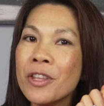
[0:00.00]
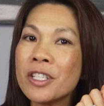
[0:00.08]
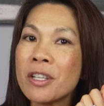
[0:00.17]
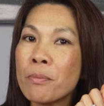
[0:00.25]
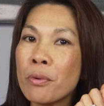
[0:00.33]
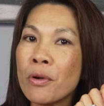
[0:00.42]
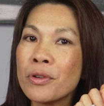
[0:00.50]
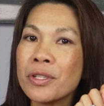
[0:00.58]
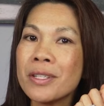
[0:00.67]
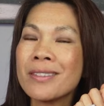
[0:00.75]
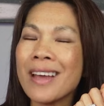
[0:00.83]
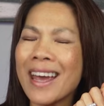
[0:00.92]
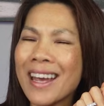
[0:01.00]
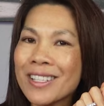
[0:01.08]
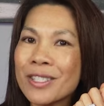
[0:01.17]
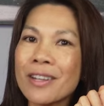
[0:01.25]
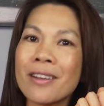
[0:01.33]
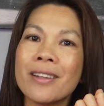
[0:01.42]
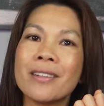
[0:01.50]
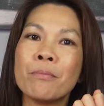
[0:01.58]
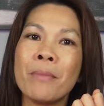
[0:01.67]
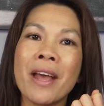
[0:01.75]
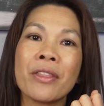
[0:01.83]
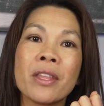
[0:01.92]
This approach is an excellent
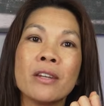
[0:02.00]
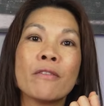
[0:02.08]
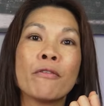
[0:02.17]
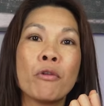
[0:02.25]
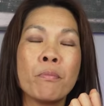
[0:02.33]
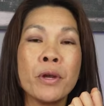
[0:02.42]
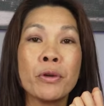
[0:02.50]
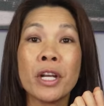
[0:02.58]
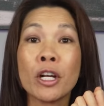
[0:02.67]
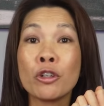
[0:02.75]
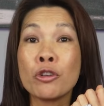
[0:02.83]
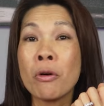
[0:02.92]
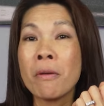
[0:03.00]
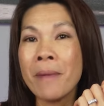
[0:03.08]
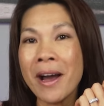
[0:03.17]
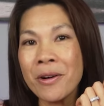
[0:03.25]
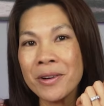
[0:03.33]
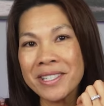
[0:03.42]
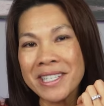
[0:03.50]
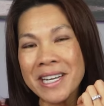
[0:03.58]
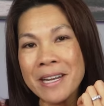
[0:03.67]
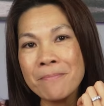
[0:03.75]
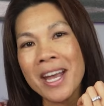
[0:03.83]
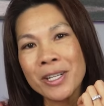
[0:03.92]
method for building your power
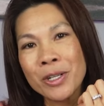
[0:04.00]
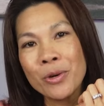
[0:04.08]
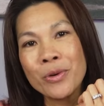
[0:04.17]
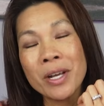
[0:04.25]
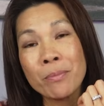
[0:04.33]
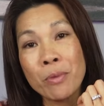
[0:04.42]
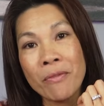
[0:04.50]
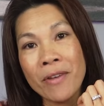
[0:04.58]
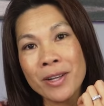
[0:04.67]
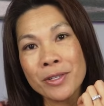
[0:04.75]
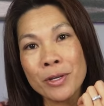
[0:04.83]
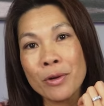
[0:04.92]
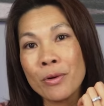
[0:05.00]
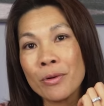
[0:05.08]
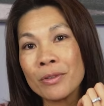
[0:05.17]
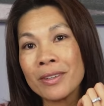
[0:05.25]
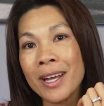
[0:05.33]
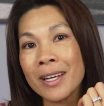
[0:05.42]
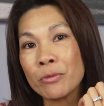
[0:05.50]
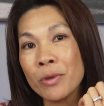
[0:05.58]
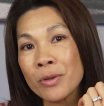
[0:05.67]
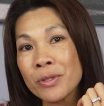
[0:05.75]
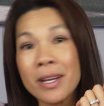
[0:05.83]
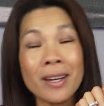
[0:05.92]
team, including professionals like
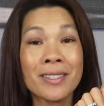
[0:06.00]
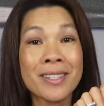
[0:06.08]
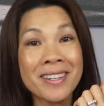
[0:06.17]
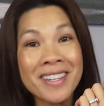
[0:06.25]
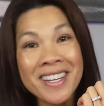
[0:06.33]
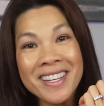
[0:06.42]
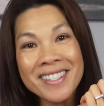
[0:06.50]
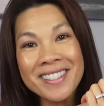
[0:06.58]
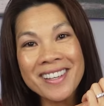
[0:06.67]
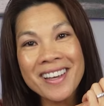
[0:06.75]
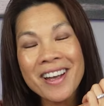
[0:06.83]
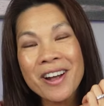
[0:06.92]
real estate attorneys,